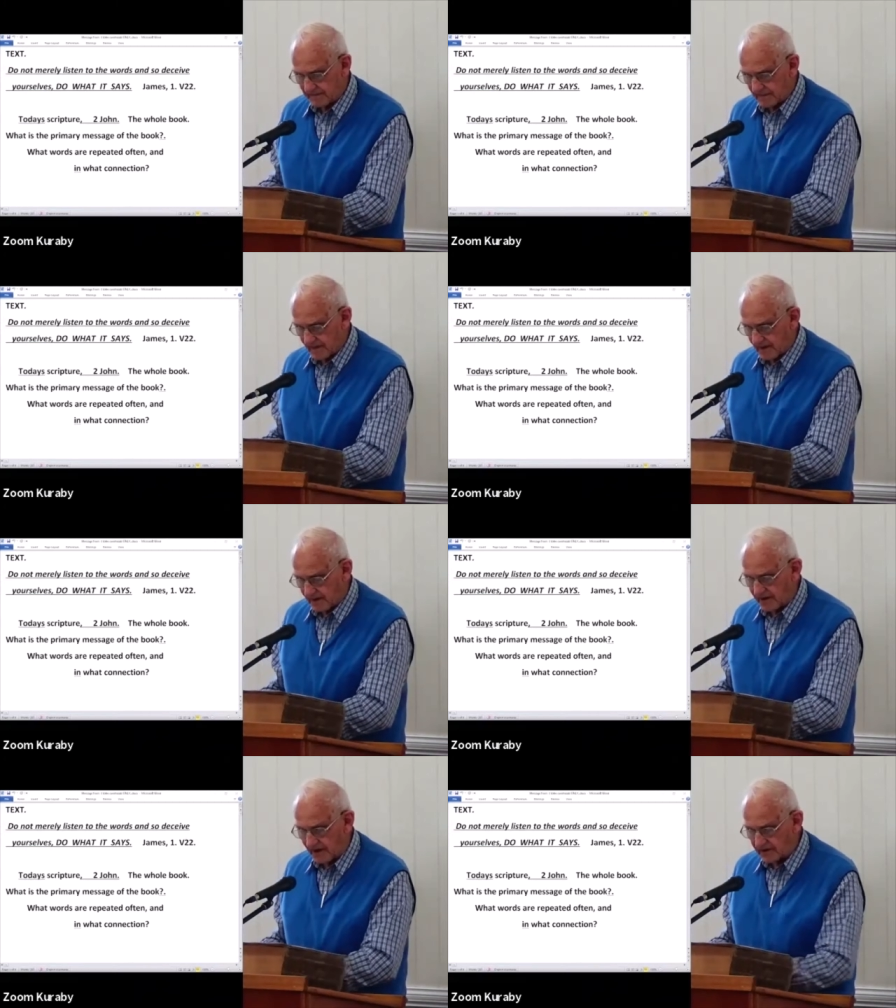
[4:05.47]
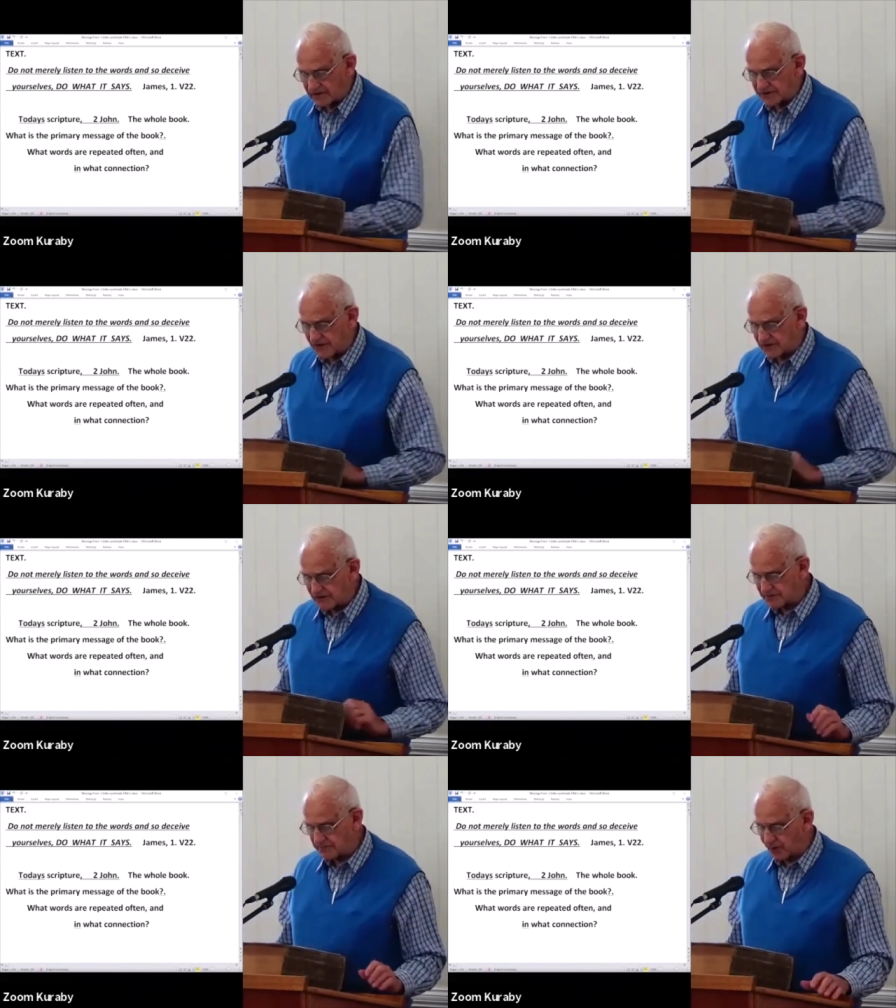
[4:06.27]
I notice that this
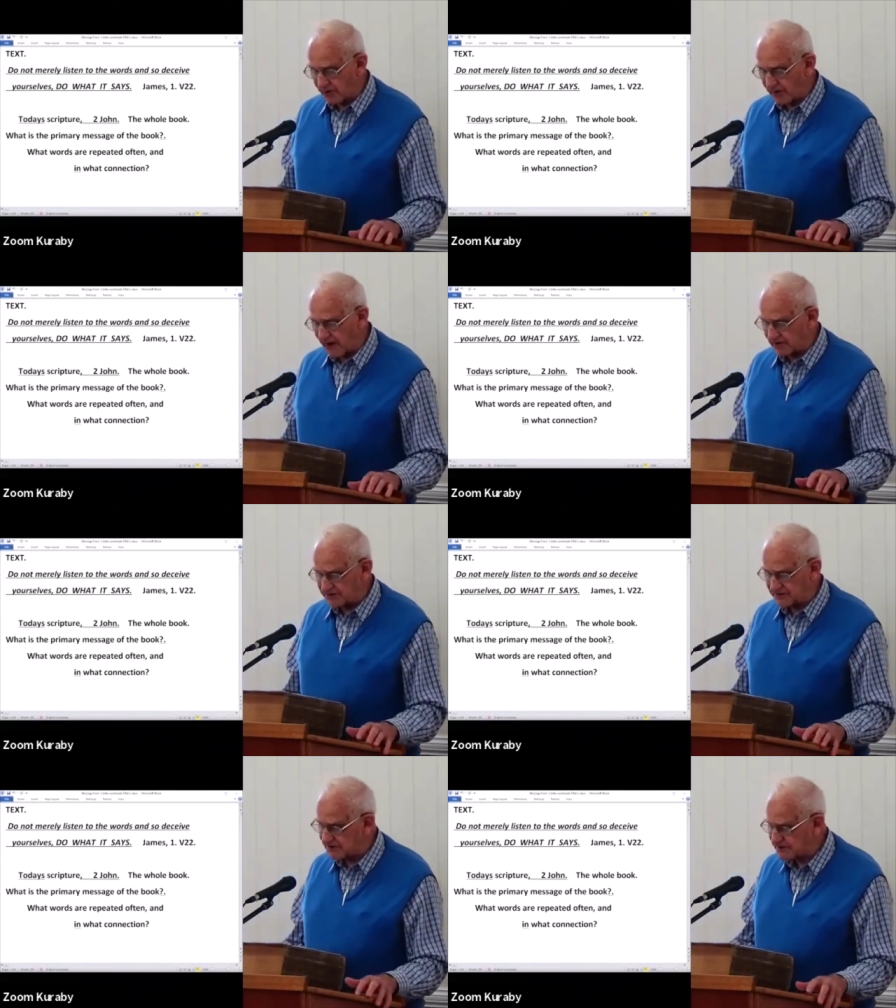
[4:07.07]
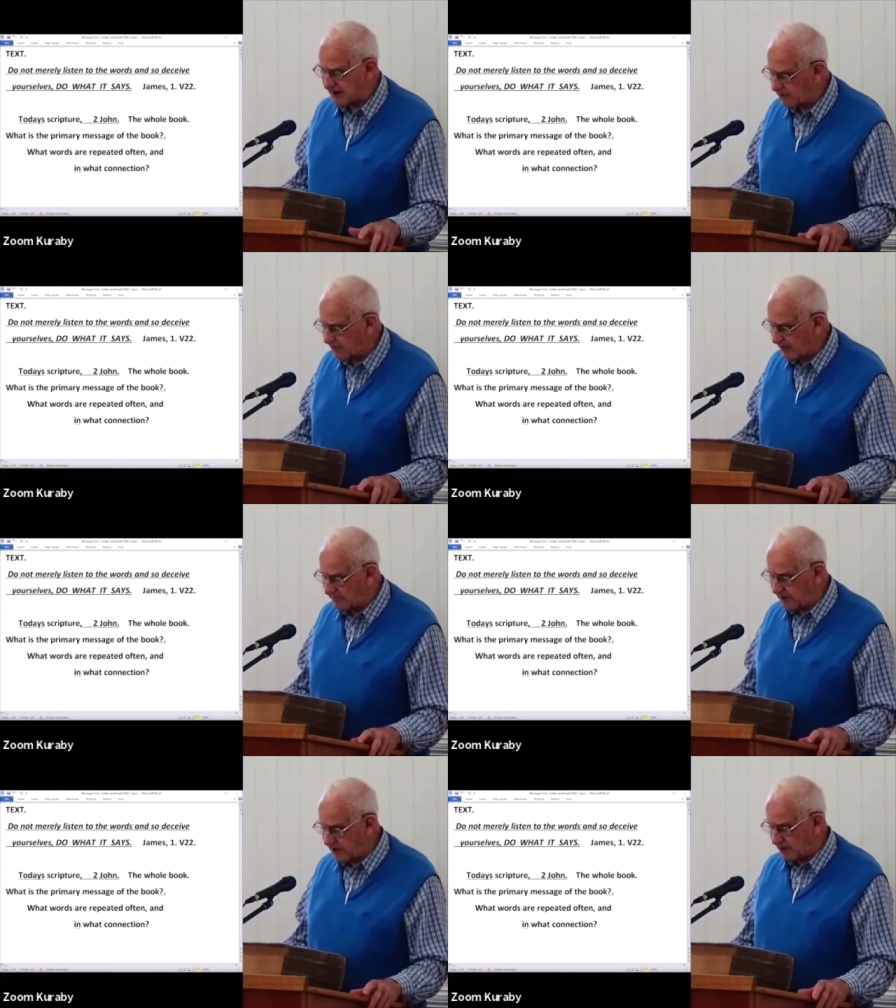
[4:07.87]
book carries the same
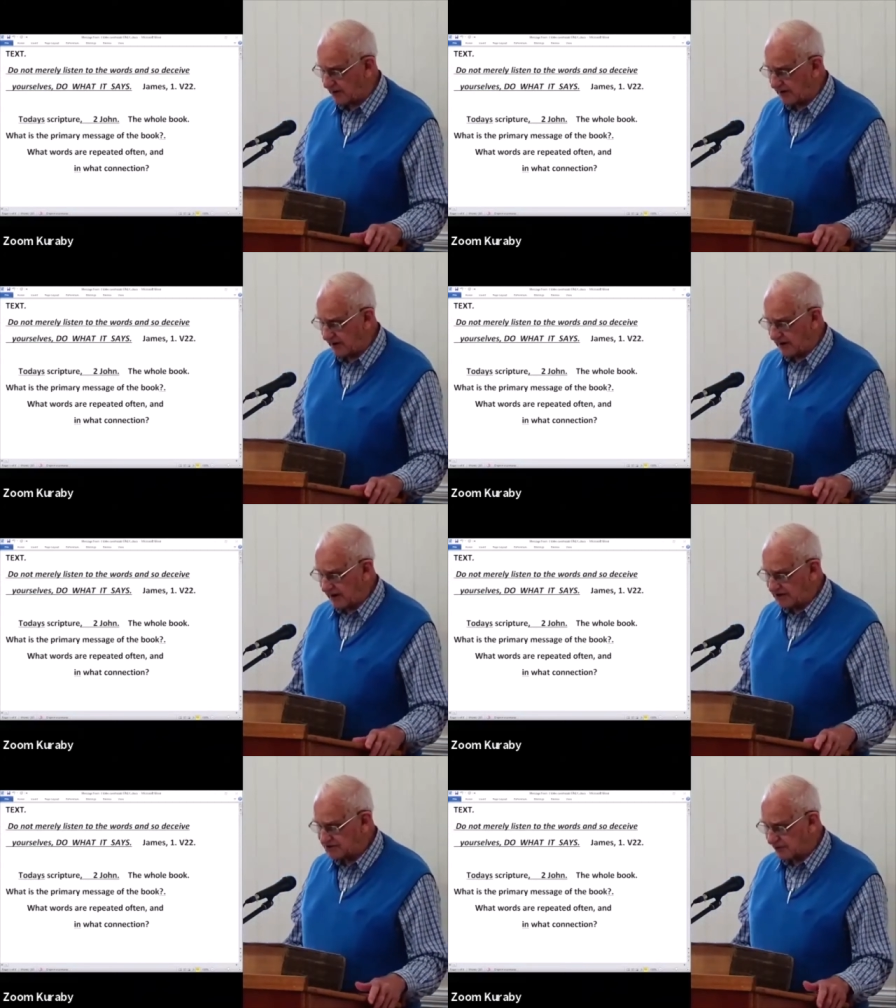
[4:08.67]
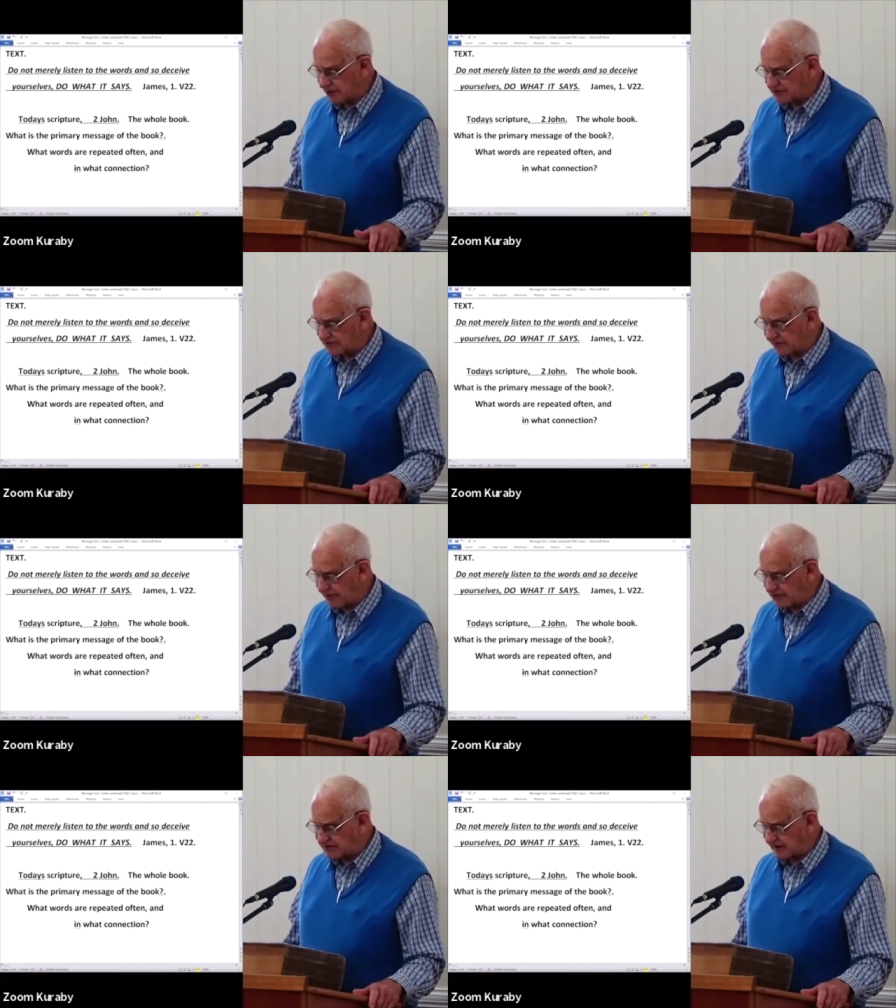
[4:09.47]
rebuke as John's
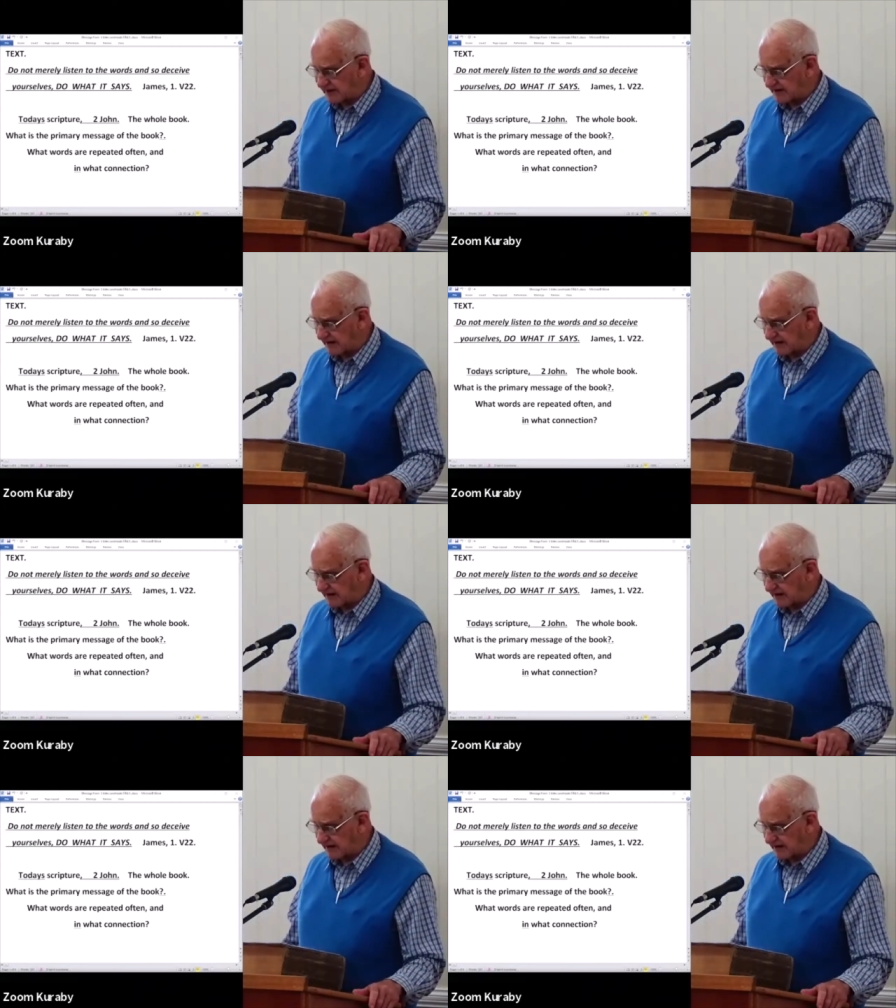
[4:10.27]
first letter,